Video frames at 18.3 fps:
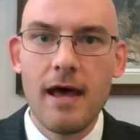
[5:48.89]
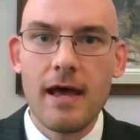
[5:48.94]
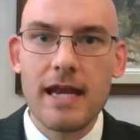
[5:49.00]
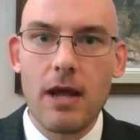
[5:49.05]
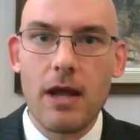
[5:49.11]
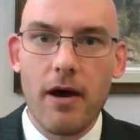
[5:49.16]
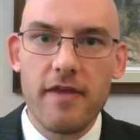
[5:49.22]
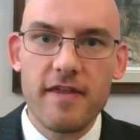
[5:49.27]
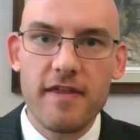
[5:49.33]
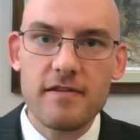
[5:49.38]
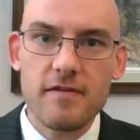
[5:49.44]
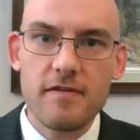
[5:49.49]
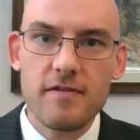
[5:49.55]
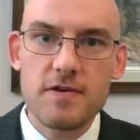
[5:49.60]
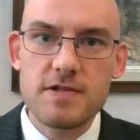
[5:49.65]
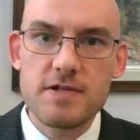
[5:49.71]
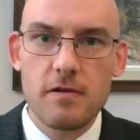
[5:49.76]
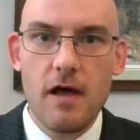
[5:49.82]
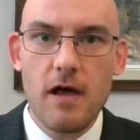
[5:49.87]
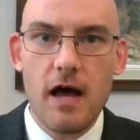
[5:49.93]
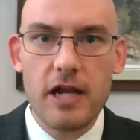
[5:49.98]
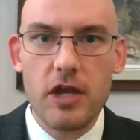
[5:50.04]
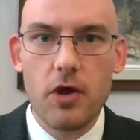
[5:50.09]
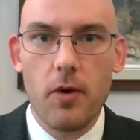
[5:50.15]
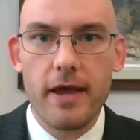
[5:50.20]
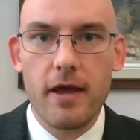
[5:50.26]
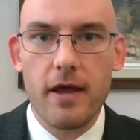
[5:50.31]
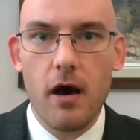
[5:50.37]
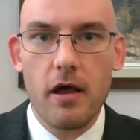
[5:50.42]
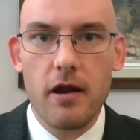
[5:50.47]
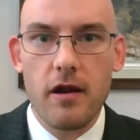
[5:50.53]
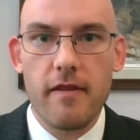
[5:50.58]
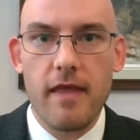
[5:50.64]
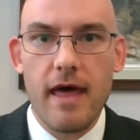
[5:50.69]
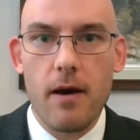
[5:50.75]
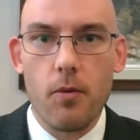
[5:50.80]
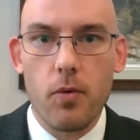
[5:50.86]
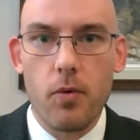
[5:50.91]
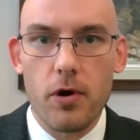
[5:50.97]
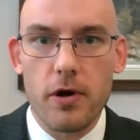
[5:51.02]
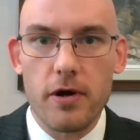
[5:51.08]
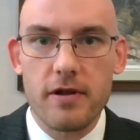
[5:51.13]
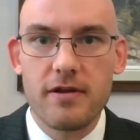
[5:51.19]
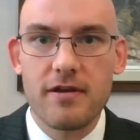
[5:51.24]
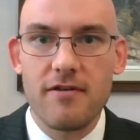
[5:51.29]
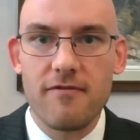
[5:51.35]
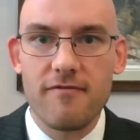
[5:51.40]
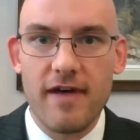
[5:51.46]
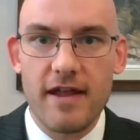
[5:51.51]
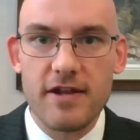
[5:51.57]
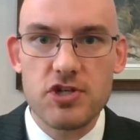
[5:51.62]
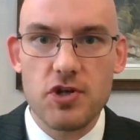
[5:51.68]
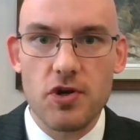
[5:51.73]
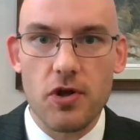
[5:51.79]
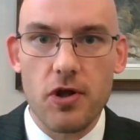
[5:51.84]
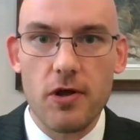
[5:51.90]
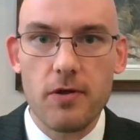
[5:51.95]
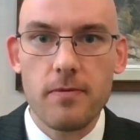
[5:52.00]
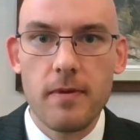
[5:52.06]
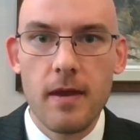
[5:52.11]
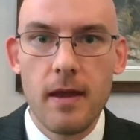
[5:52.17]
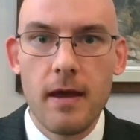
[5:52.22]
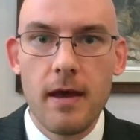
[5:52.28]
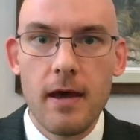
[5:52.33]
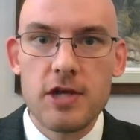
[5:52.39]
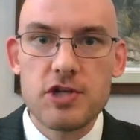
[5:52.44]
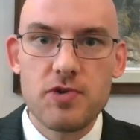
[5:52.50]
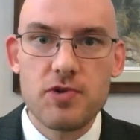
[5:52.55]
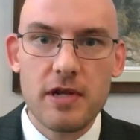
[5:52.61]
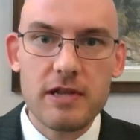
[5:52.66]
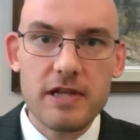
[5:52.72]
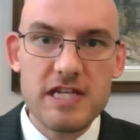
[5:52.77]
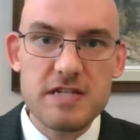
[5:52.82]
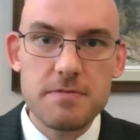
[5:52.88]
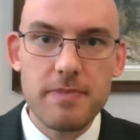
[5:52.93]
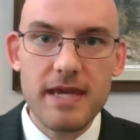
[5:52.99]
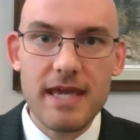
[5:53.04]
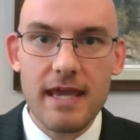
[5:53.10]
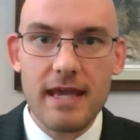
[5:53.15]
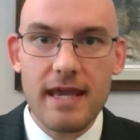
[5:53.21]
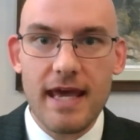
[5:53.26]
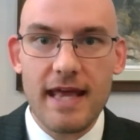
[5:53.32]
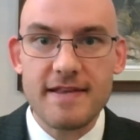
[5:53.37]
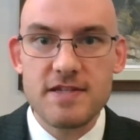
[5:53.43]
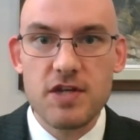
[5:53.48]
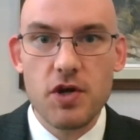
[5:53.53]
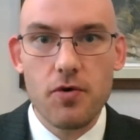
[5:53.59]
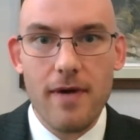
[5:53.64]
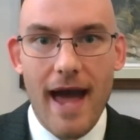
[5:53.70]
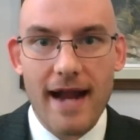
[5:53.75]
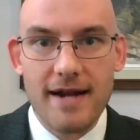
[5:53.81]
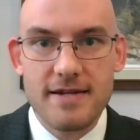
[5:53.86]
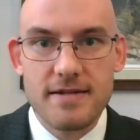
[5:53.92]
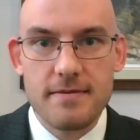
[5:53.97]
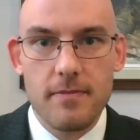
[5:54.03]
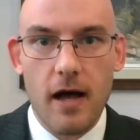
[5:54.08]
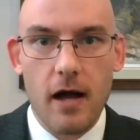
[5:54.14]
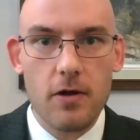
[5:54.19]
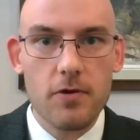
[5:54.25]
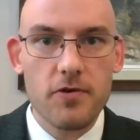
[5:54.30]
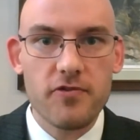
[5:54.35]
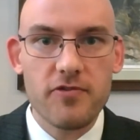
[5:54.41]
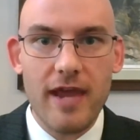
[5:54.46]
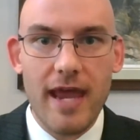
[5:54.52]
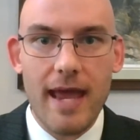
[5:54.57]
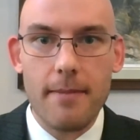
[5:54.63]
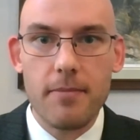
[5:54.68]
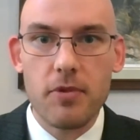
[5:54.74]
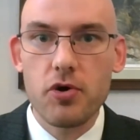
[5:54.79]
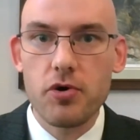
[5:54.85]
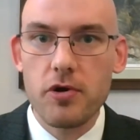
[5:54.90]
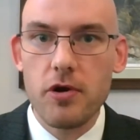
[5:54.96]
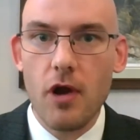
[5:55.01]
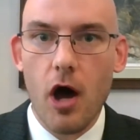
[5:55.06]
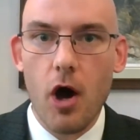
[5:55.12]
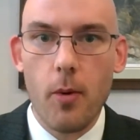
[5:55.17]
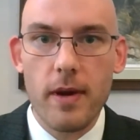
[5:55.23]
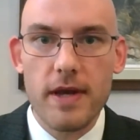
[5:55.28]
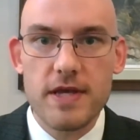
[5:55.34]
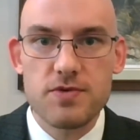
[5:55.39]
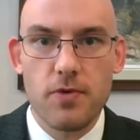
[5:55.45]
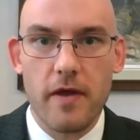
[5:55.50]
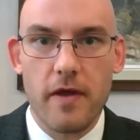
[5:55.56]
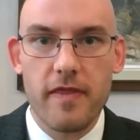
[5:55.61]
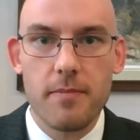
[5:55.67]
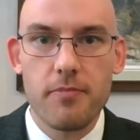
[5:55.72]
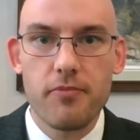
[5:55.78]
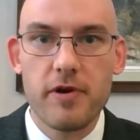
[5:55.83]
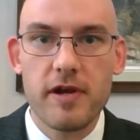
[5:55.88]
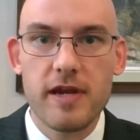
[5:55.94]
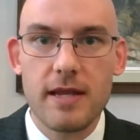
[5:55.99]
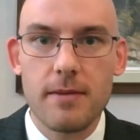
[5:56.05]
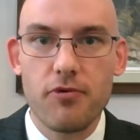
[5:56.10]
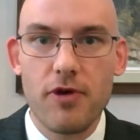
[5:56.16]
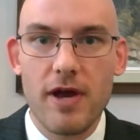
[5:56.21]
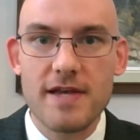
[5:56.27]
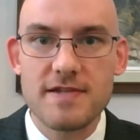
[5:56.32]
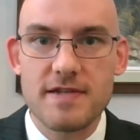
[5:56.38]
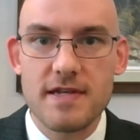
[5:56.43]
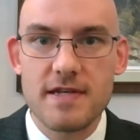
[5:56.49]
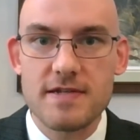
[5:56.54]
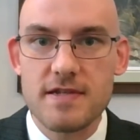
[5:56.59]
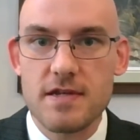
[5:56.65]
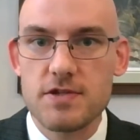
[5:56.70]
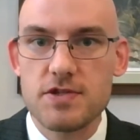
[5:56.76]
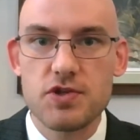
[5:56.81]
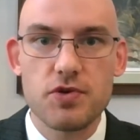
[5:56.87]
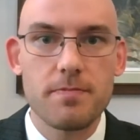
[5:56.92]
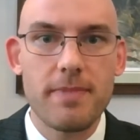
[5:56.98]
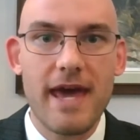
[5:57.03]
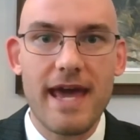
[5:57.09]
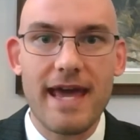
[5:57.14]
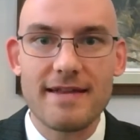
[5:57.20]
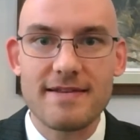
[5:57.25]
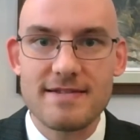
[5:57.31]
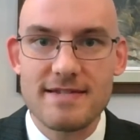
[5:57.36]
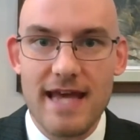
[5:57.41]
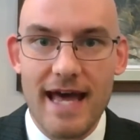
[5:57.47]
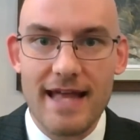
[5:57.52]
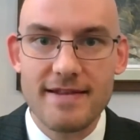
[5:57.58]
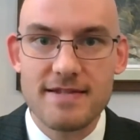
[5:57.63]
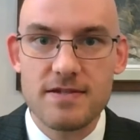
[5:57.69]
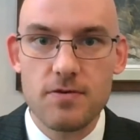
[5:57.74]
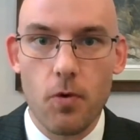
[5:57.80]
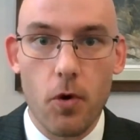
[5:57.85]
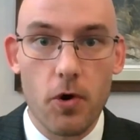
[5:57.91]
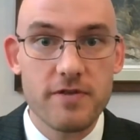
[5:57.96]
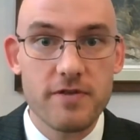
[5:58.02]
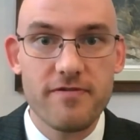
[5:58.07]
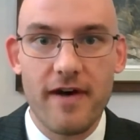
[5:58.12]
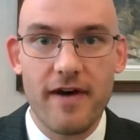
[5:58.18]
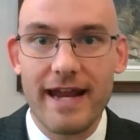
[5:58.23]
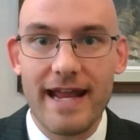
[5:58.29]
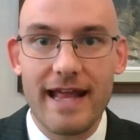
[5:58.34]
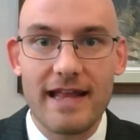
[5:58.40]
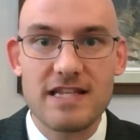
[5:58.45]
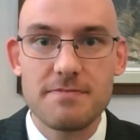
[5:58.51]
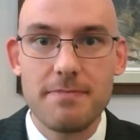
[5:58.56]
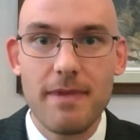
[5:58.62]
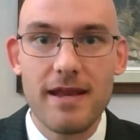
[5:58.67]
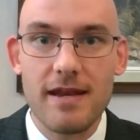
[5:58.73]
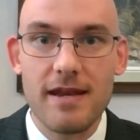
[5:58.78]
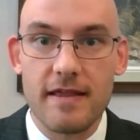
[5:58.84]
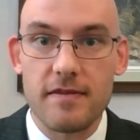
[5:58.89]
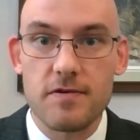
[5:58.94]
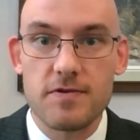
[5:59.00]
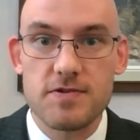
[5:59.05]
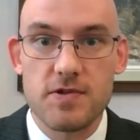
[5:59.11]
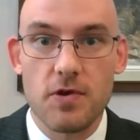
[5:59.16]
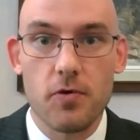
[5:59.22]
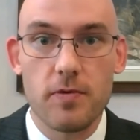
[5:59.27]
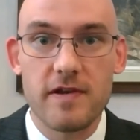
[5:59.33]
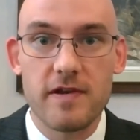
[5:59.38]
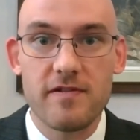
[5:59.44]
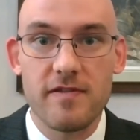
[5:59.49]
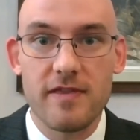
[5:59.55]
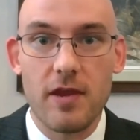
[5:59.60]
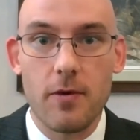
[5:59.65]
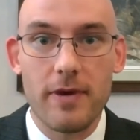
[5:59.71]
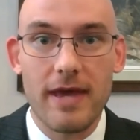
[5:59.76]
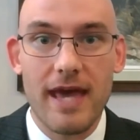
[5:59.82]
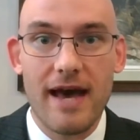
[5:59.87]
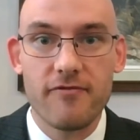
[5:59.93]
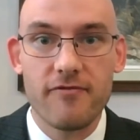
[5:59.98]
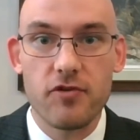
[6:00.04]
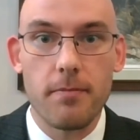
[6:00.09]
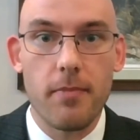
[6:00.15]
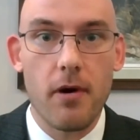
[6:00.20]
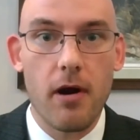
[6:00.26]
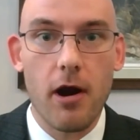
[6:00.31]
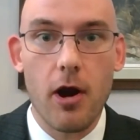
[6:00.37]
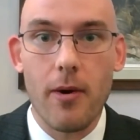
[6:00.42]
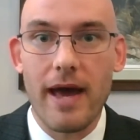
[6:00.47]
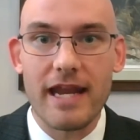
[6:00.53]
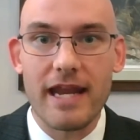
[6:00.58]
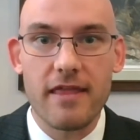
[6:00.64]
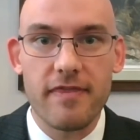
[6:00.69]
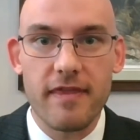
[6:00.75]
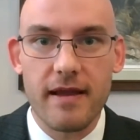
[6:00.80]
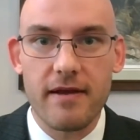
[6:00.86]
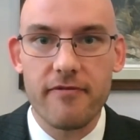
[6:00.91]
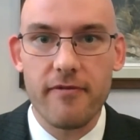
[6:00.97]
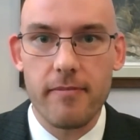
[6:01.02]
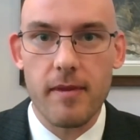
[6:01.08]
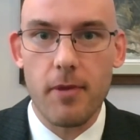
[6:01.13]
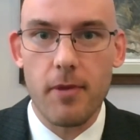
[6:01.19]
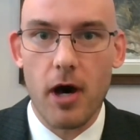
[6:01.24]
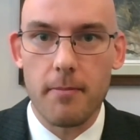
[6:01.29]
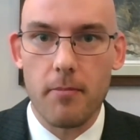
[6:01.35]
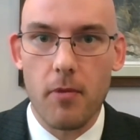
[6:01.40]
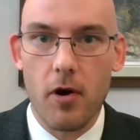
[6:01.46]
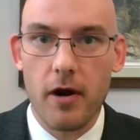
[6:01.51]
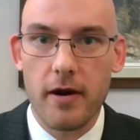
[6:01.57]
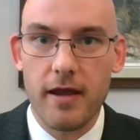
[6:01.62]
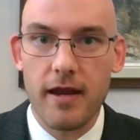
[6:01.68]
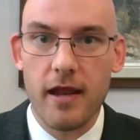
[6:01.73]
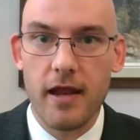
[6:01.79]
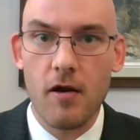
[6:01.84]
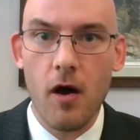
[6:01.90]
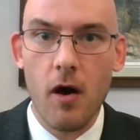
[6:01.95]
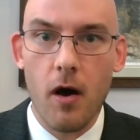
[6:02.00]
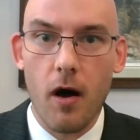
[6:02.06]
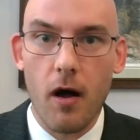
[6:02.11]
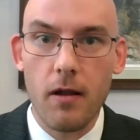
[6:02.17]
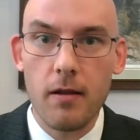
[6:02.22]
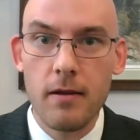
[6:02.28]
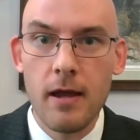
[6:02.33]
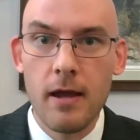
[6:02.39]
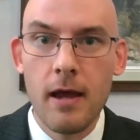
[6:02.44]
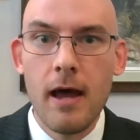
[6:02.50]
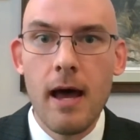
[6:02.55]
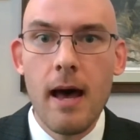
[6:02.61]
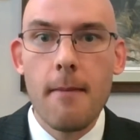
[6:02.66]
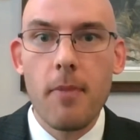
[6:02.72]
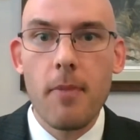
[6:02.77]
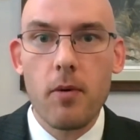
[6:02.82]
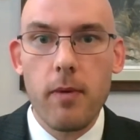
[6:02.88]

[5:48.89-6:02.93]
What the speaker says: Now, I think that there's a lot going on in that word conventional. Strictly speaking, it's correct. Uncle Sam could always run the printing presses to pay its debts or to finance spending. There's no reason that we have to borrow anything from the bond market at all. But